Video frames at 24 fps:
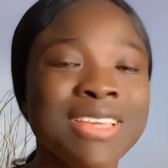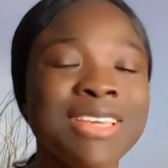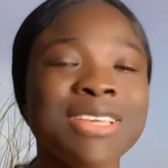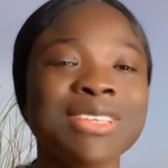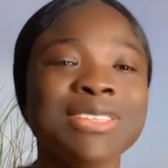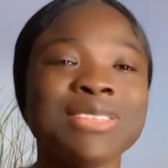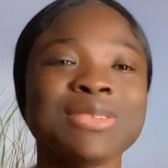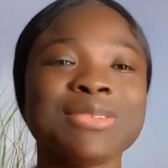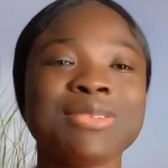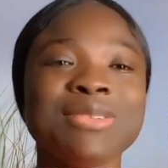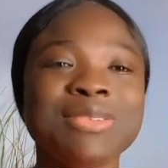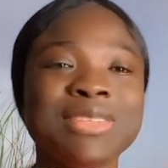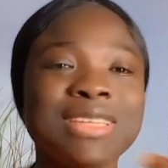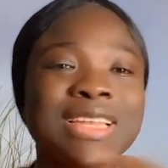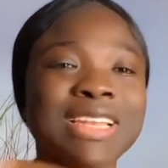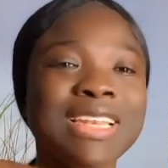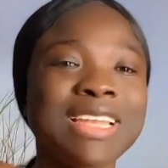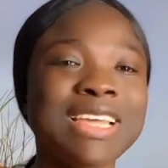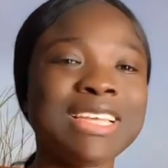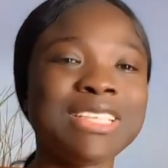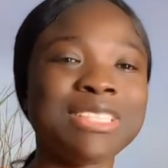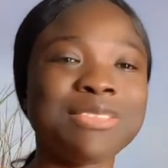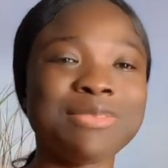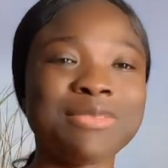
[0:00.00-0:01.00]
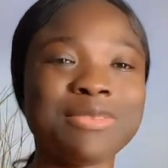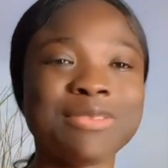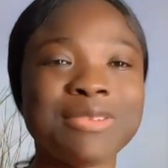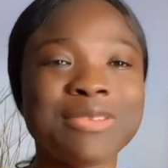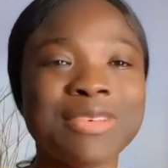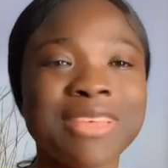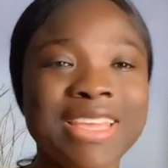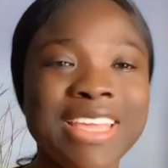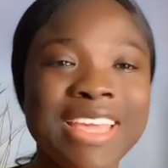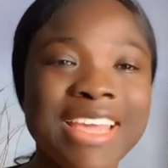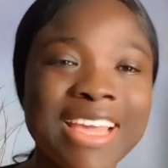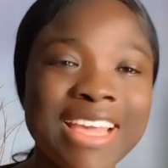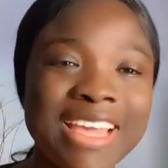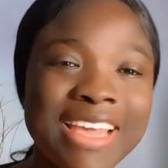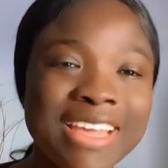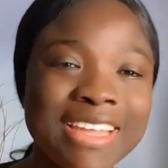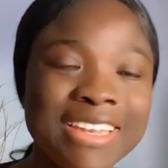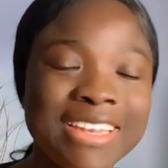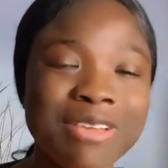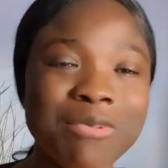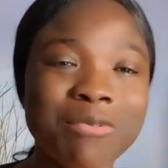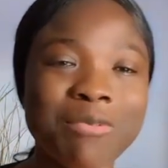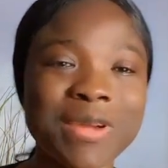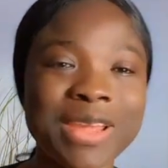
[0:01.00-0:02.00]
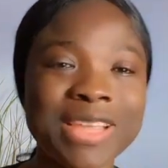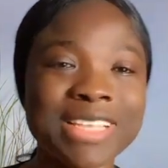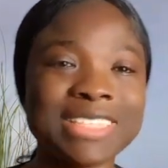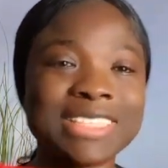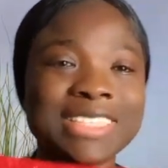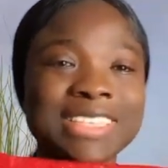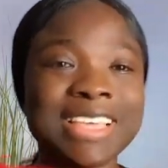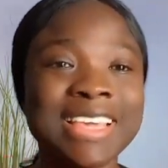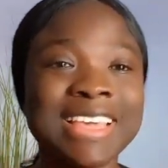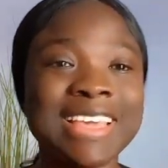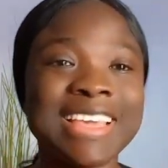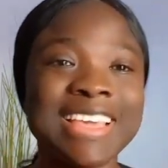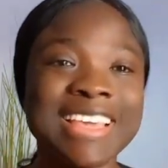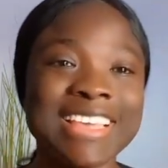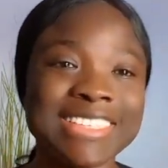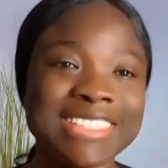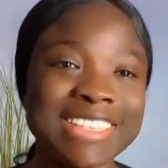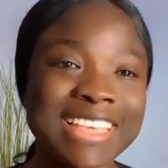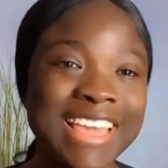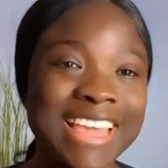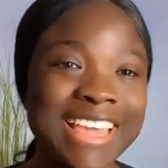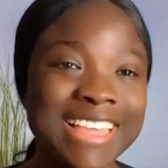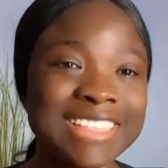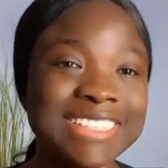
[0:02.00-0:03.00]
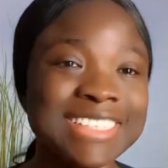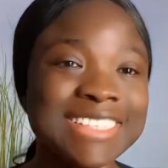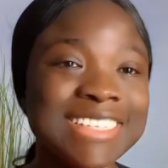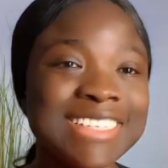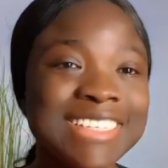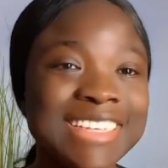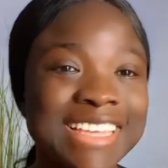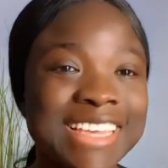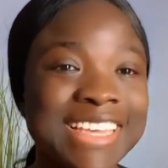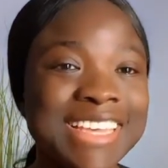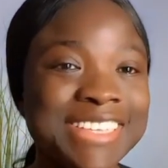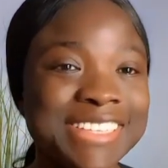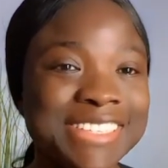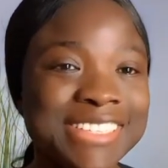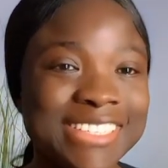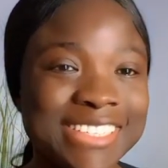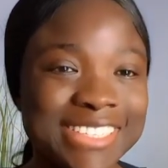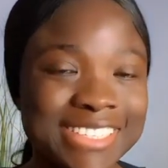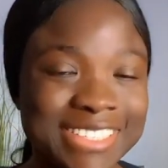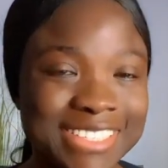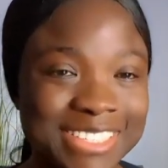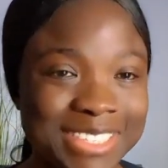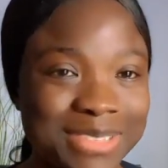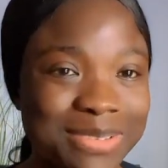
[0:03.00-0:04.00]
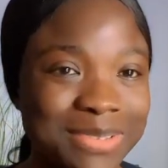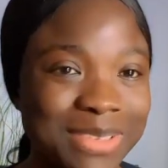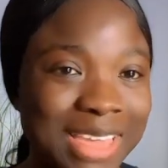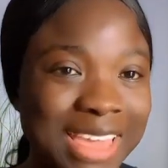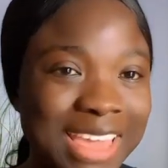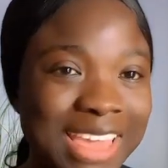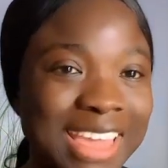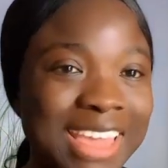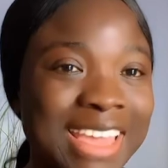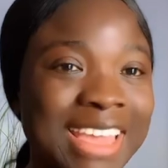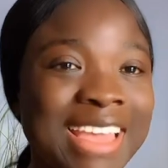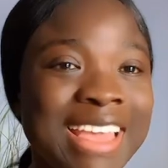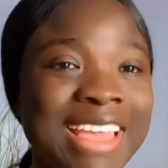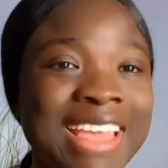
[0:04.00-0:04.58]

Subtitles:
So the length for here, the width is 18 inches, okay?